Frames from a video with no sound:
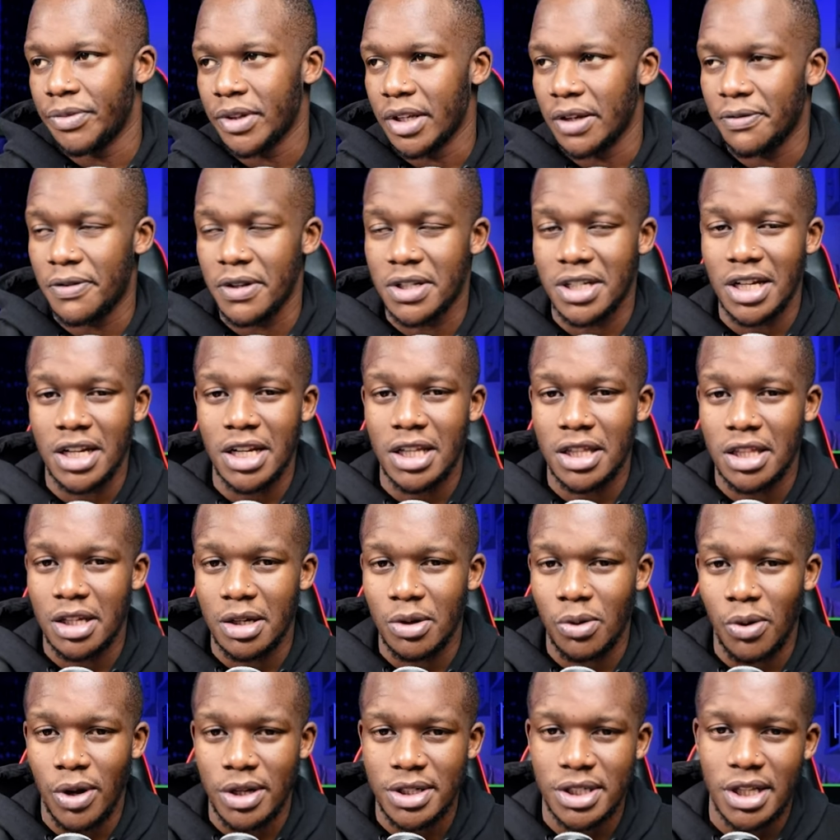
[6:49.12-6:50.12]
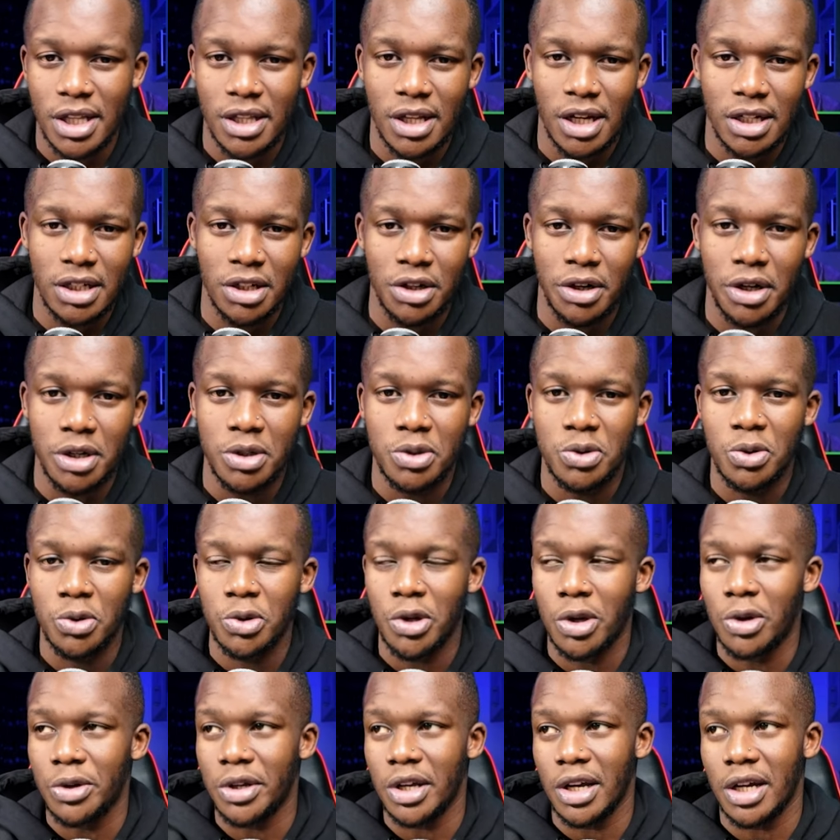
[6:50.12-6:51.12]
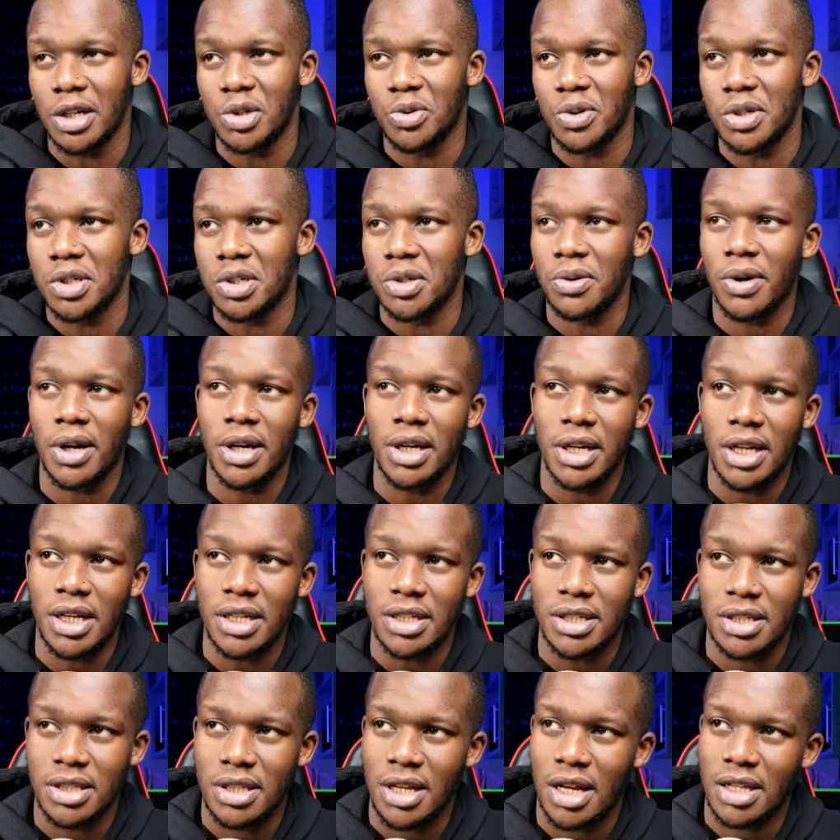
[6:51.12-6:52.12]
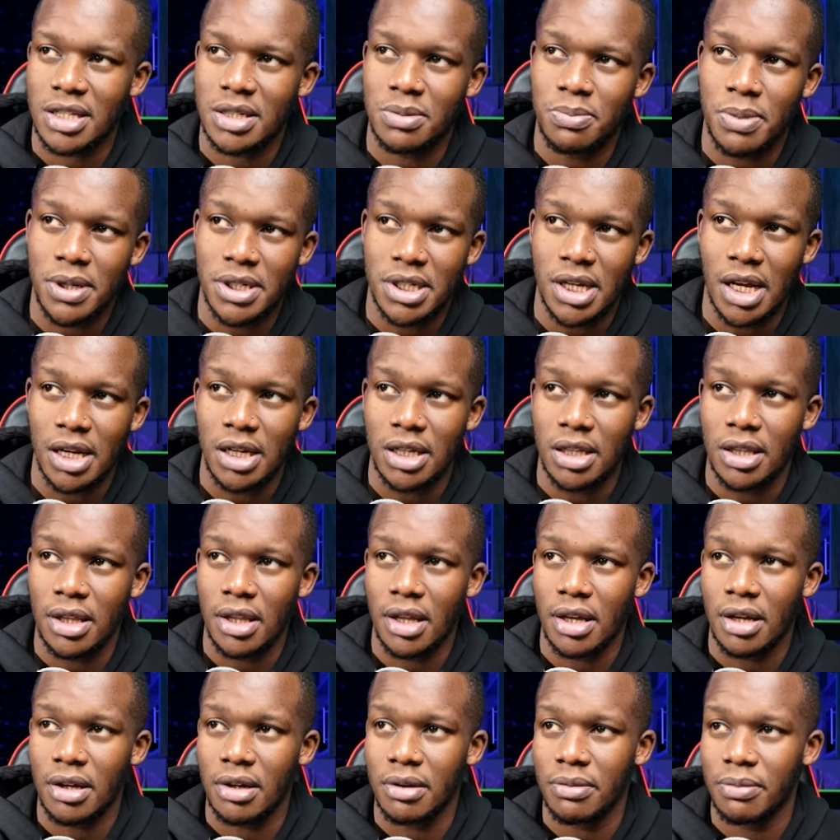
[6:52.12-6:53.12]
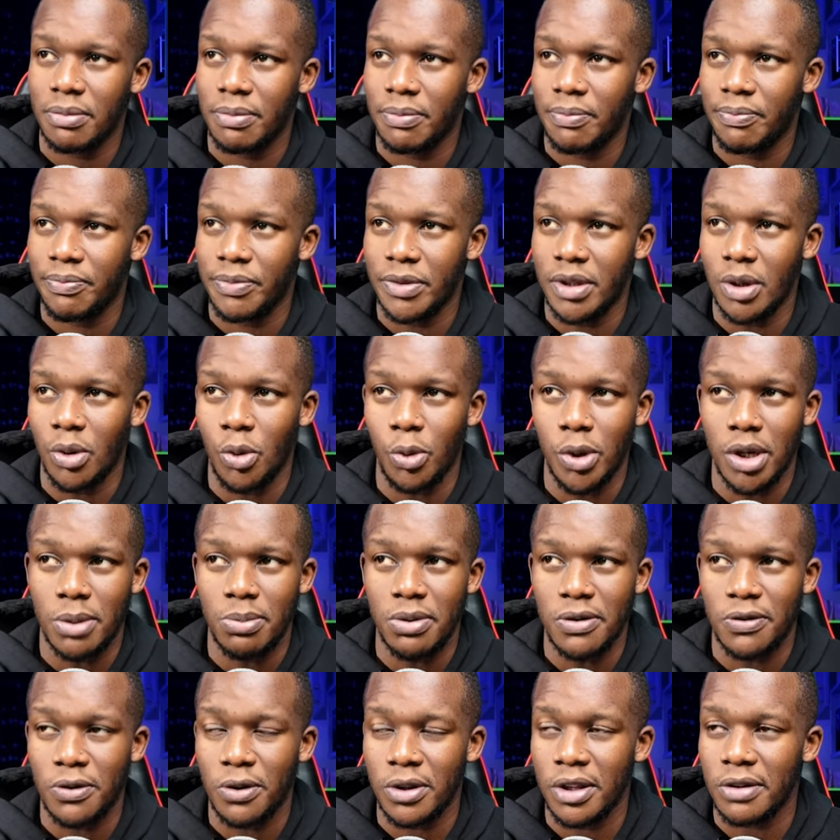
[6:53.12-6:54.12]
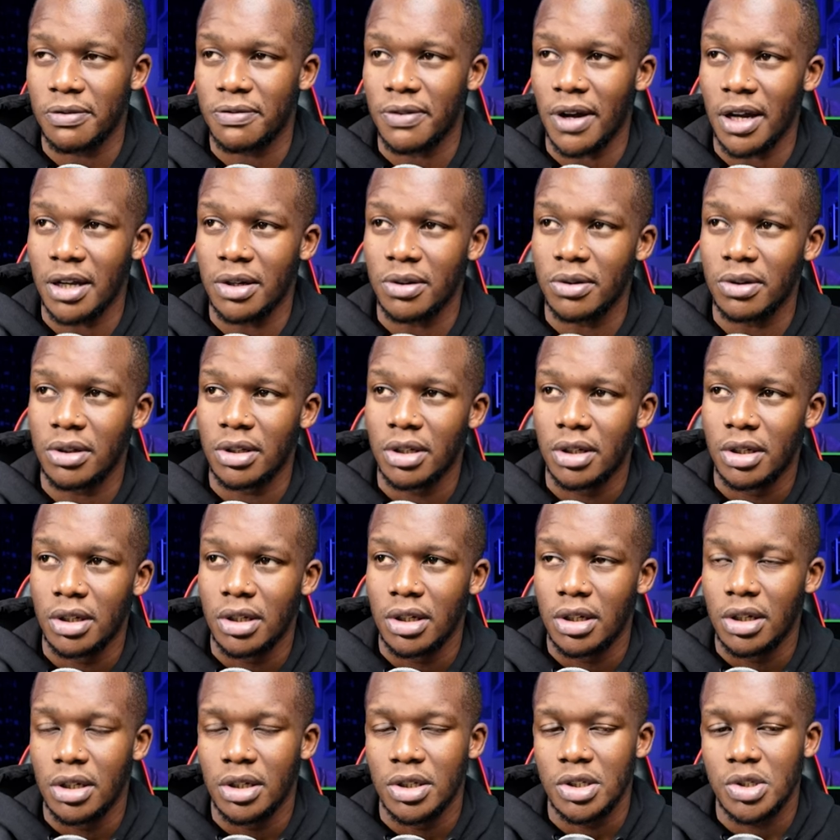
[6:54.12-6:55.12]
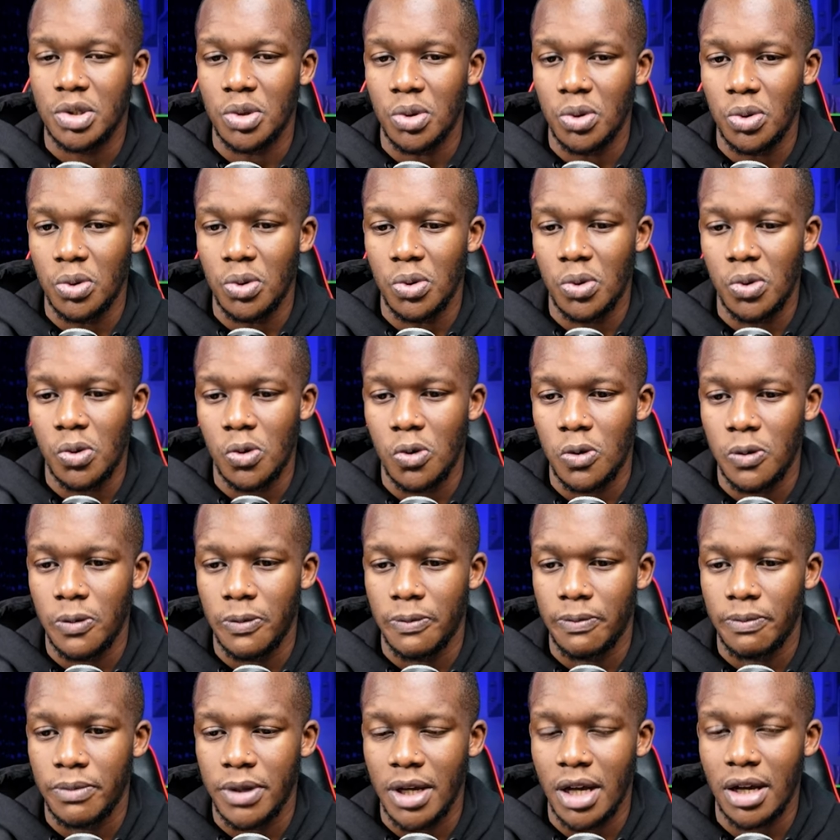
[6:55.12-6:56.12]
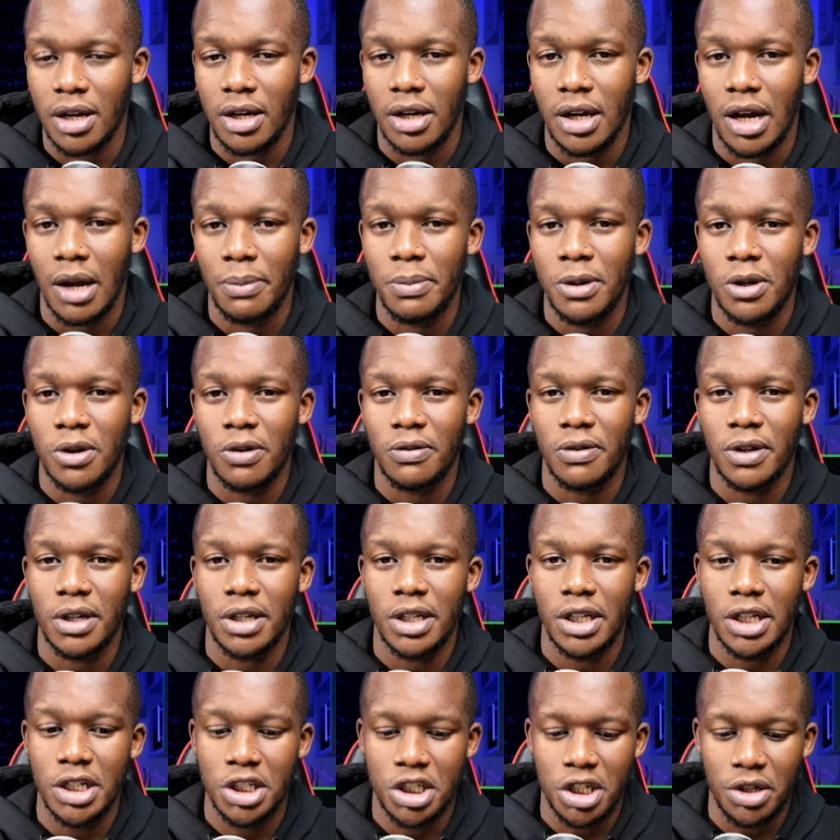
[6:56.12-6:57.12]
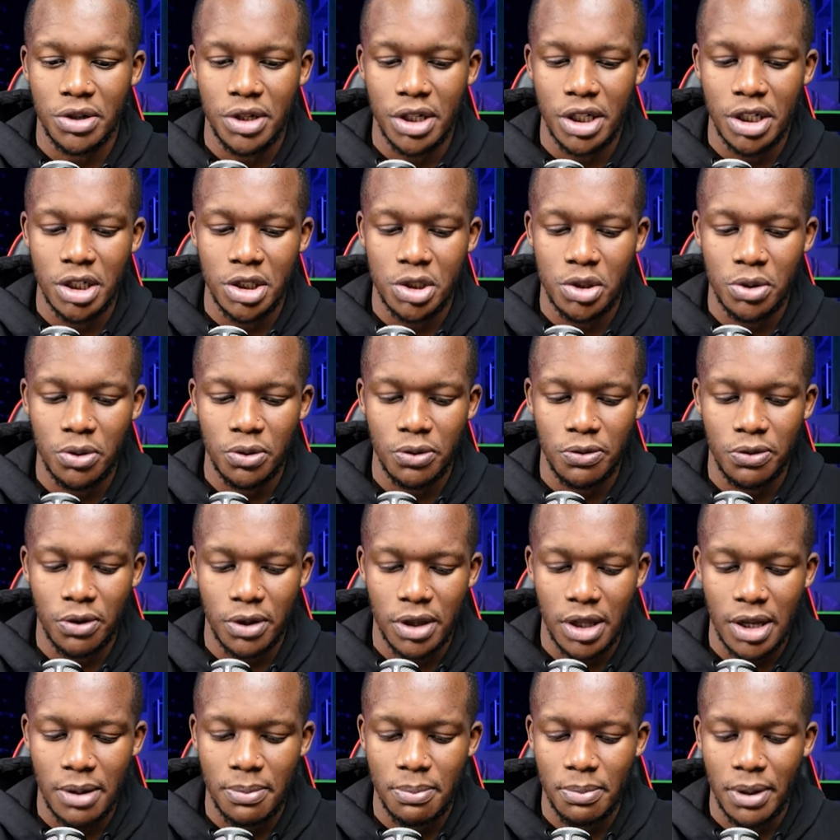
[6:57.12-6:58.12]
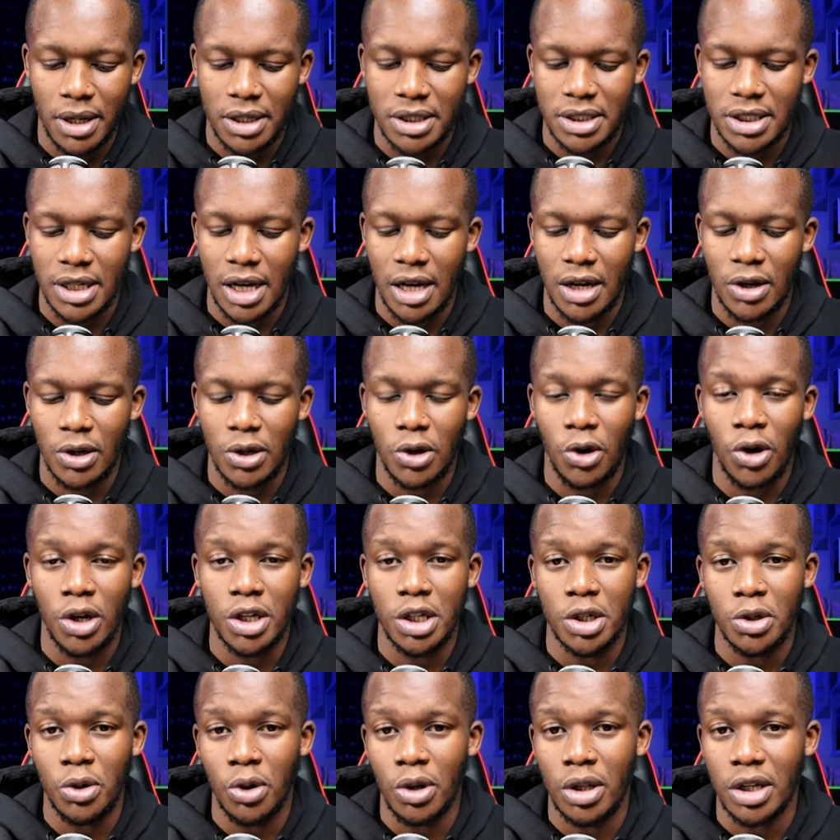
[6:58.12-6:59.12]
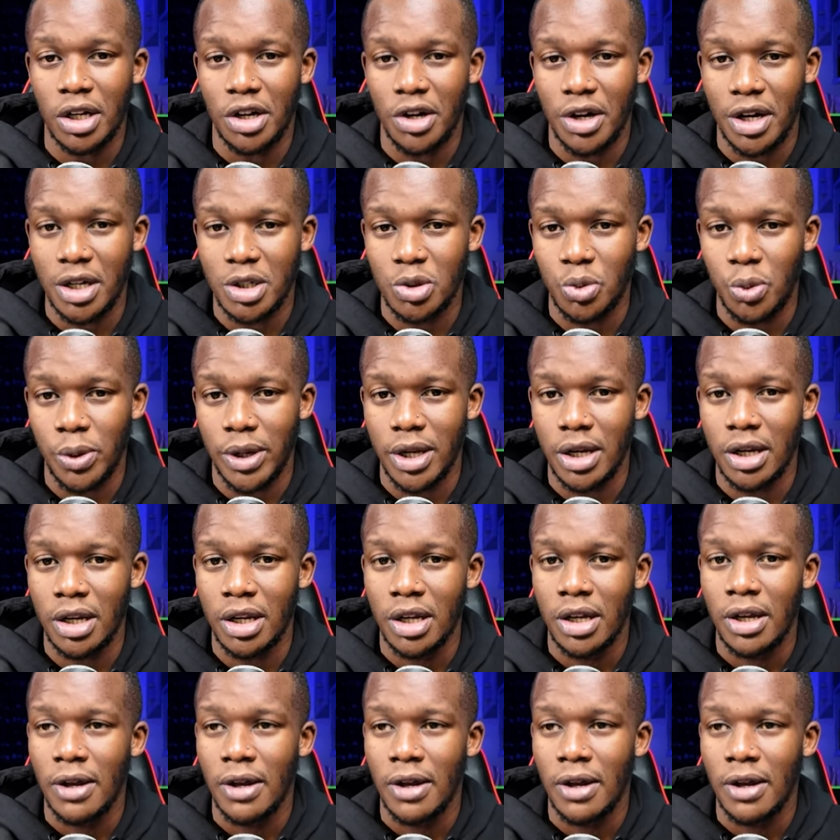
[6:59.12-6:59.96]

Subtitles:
If it's anything worse than that, grade two, you're looking at 21 days. That's basically the week before the final. So yeah, a bit of an injury issue for them. But all in all, great win.